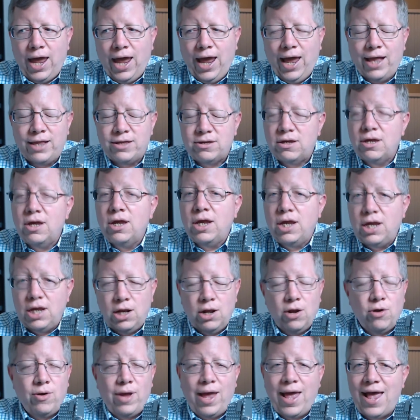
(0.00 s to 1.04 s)
and
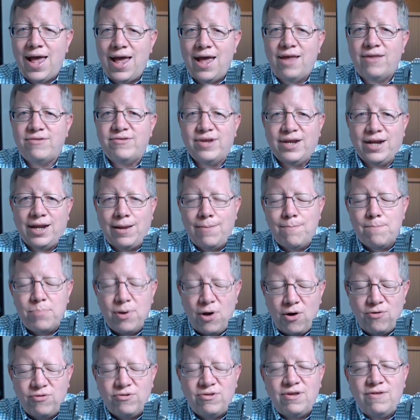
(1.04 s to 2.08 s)
it has an
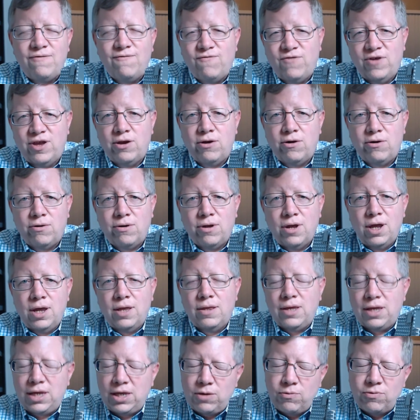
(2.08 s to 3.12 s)
imposing figure
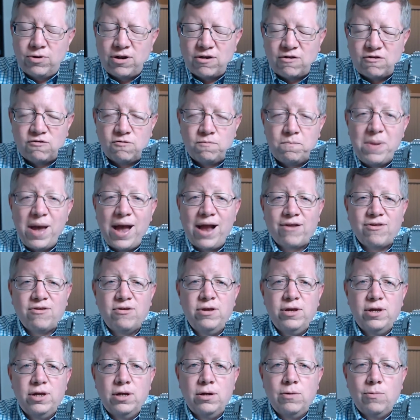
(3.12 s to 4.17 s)
that you would
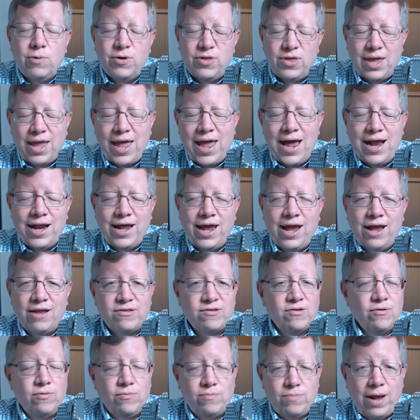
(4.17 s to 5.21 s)
expect with an
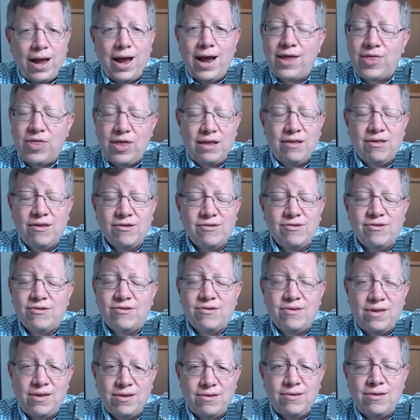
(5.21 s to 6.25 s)
AT-AT. So I think this
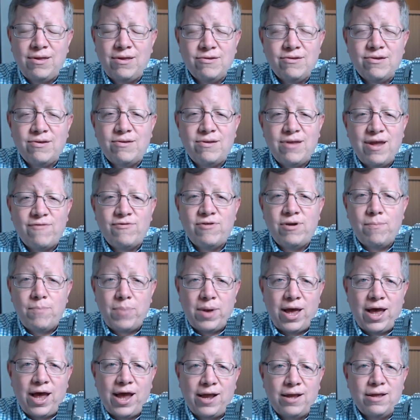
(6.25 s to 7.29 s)
is a definite
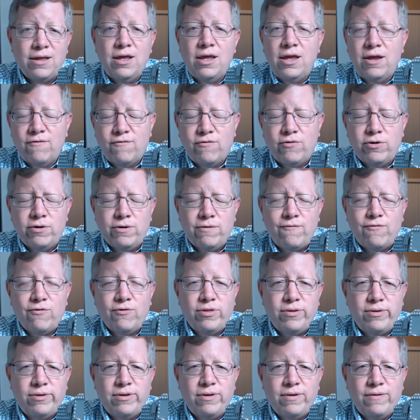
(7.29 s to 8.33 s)
buy for
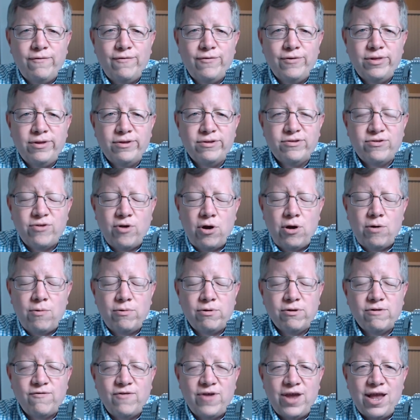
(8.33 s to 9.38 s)
the Star
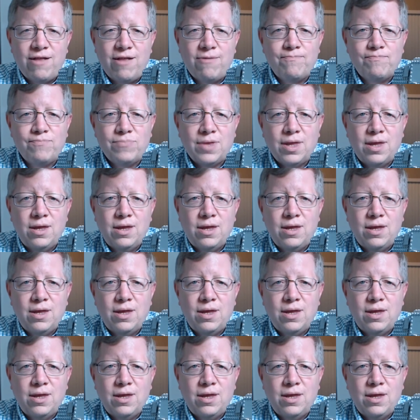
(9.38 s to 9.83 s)
Wars fan.